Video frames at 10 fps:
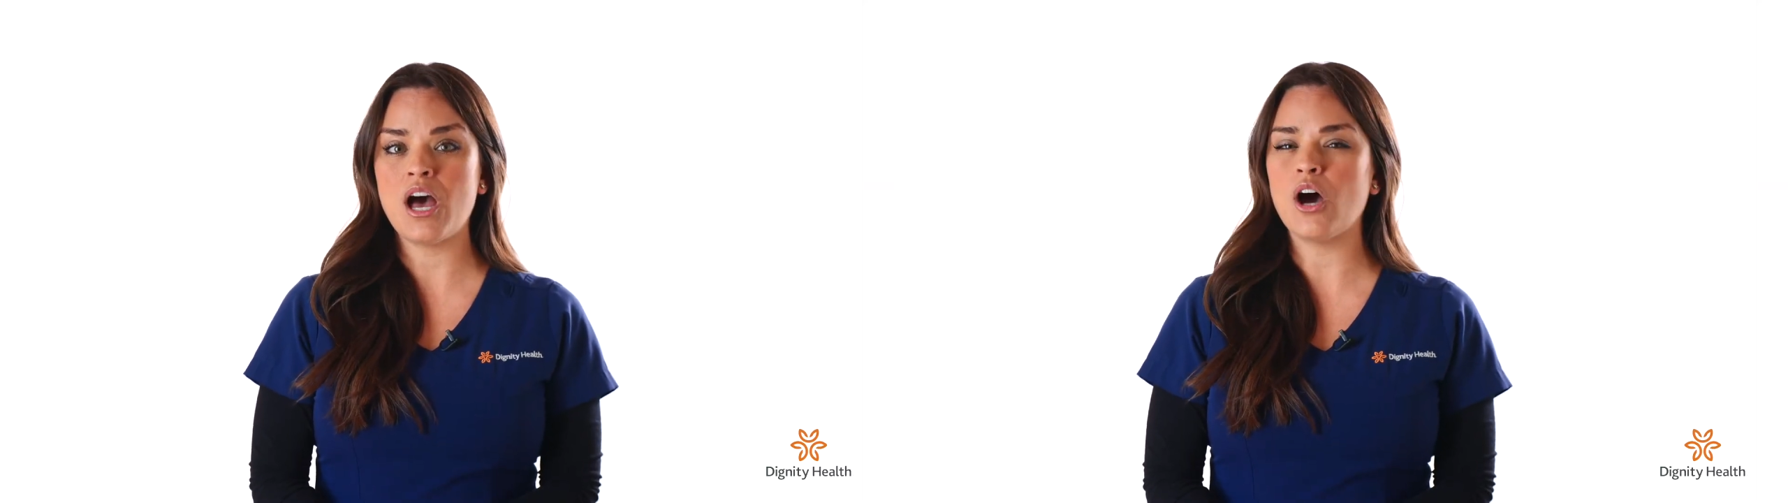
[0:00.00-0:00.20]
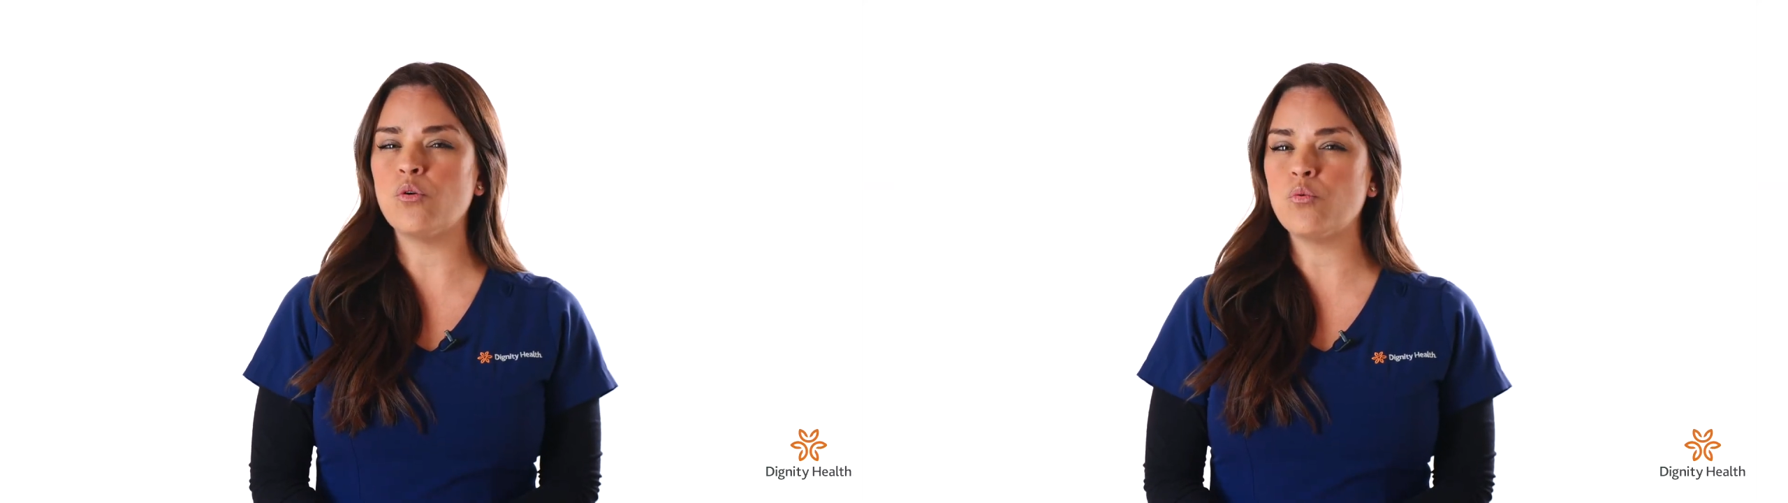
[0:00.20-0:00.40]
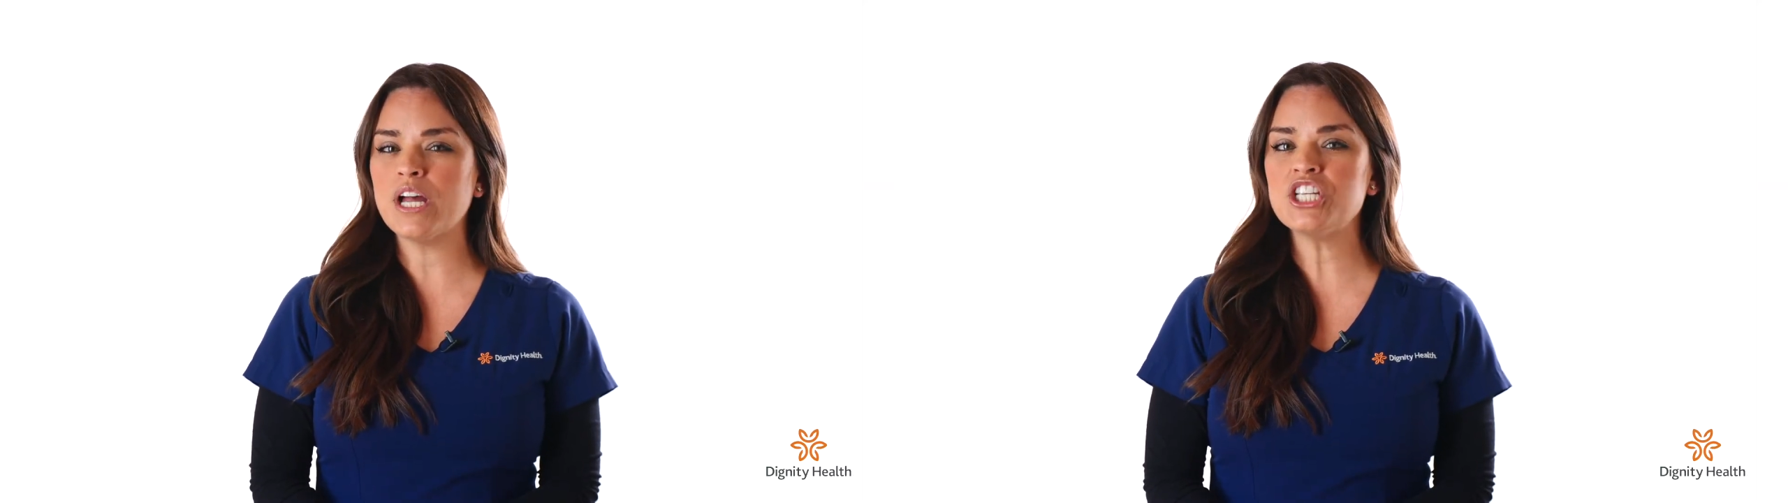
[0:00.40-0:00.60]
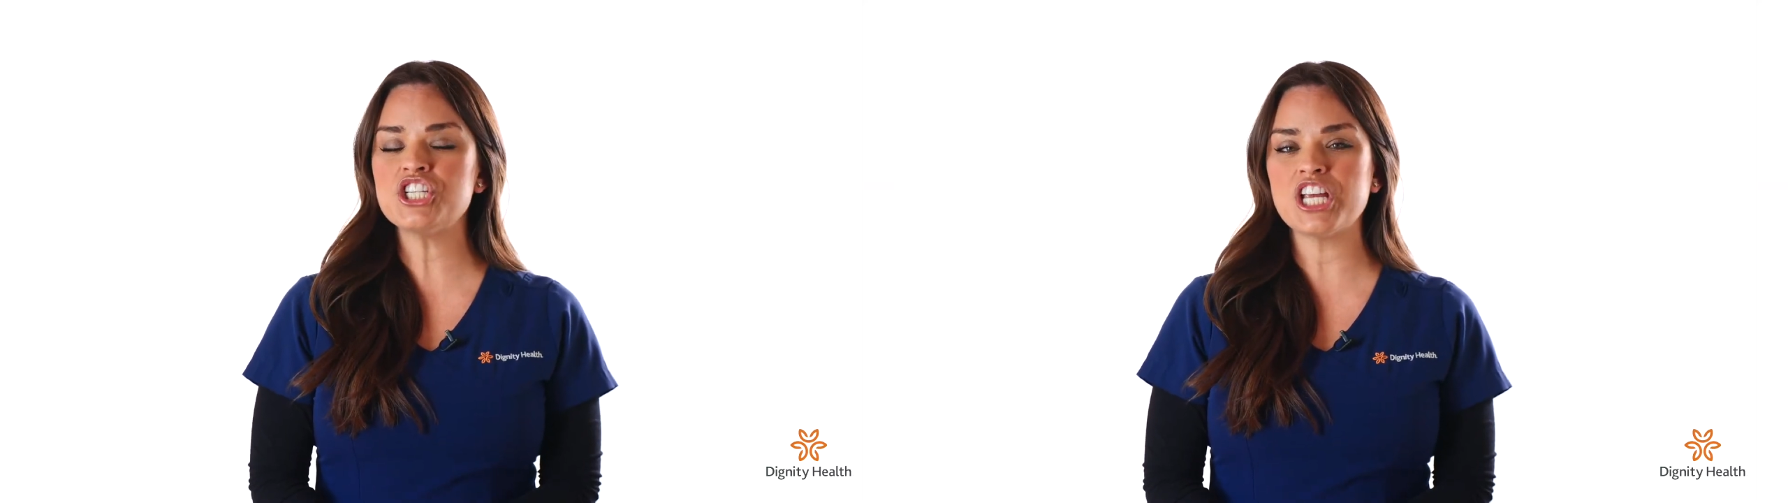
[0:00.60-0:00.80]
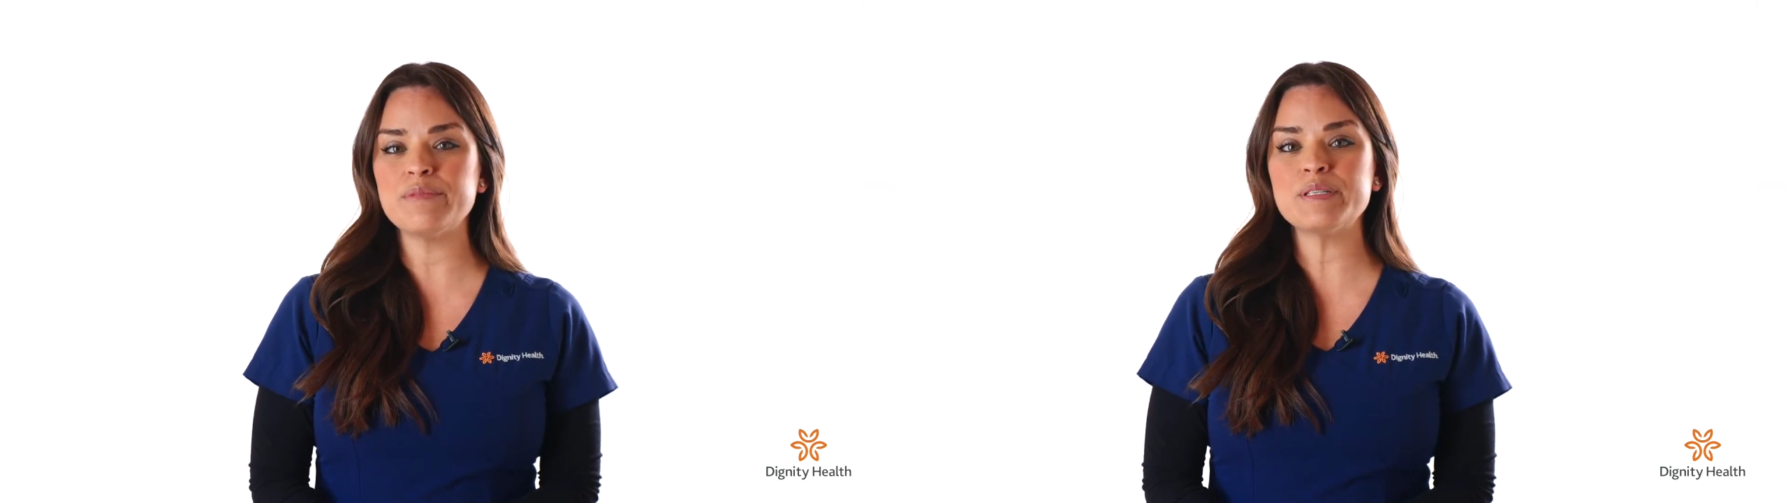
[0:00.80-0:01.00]
a
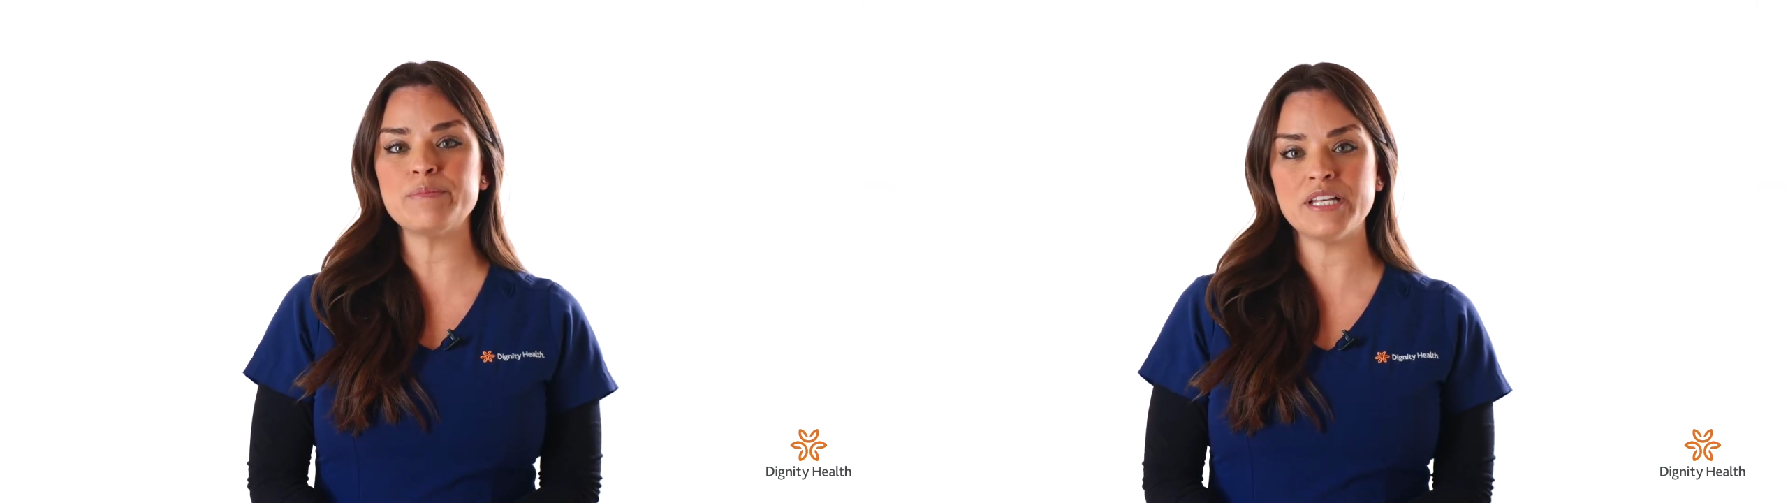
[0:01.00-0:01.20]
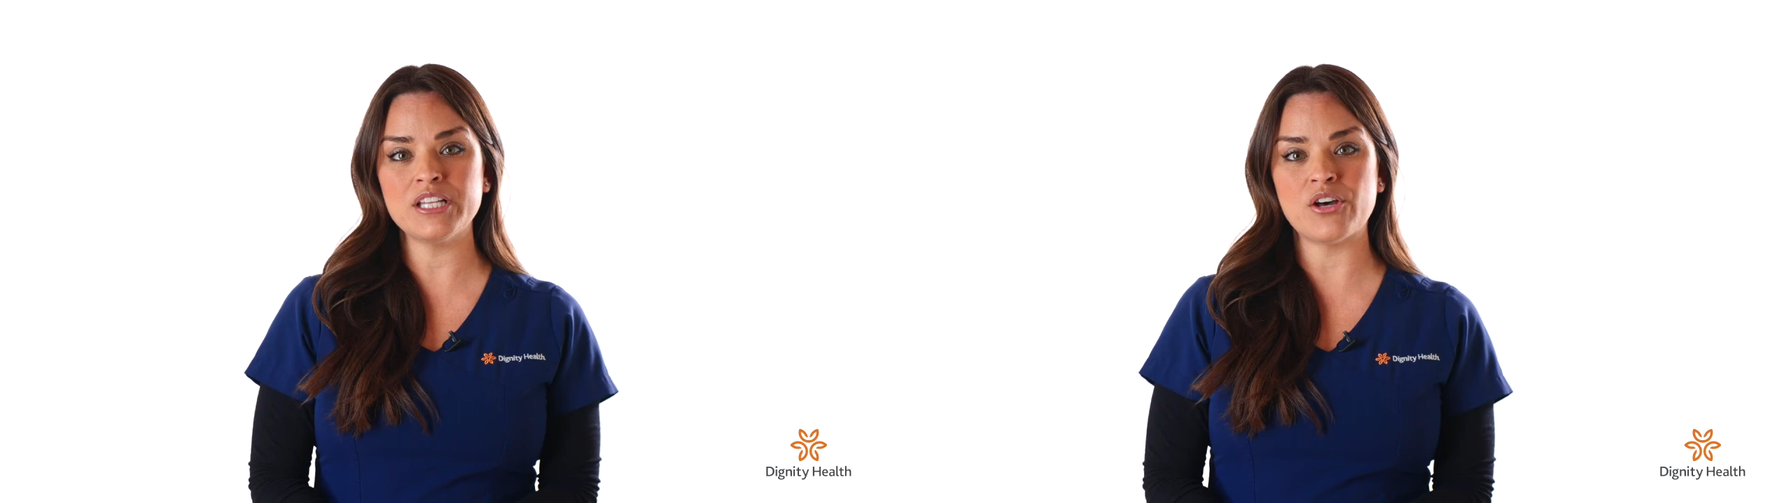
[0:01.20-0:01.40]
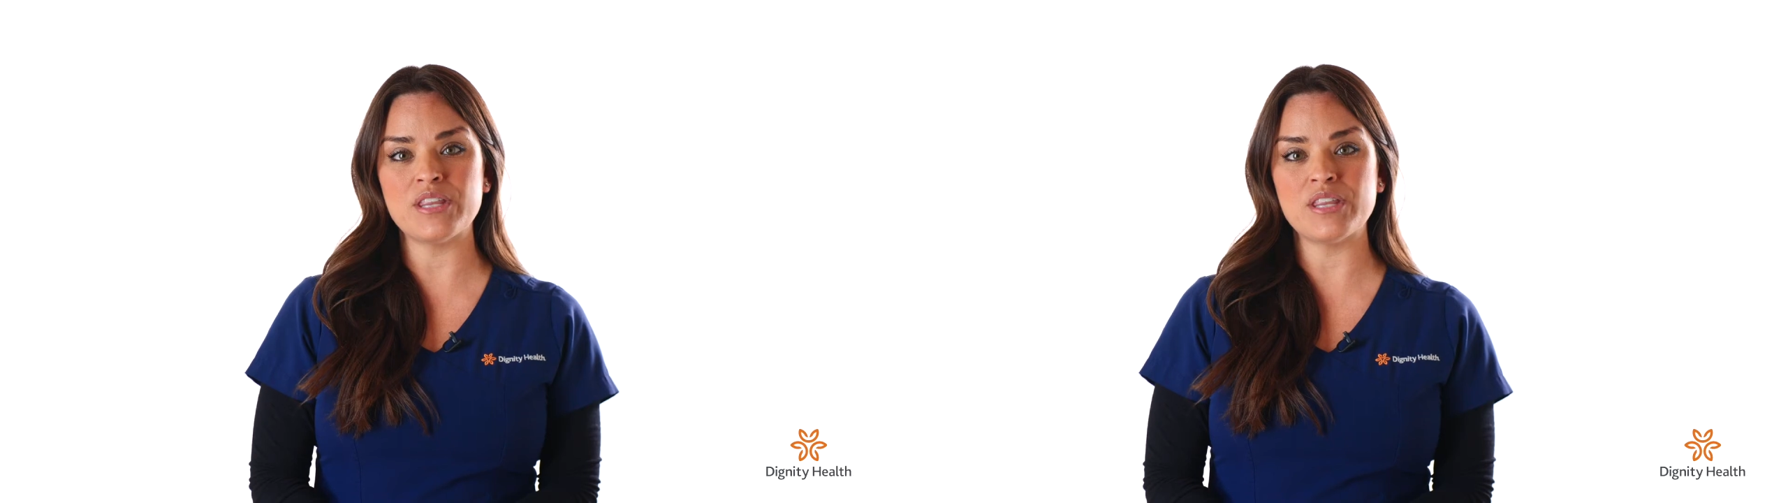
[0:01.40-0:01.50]
wedge-shaped pillow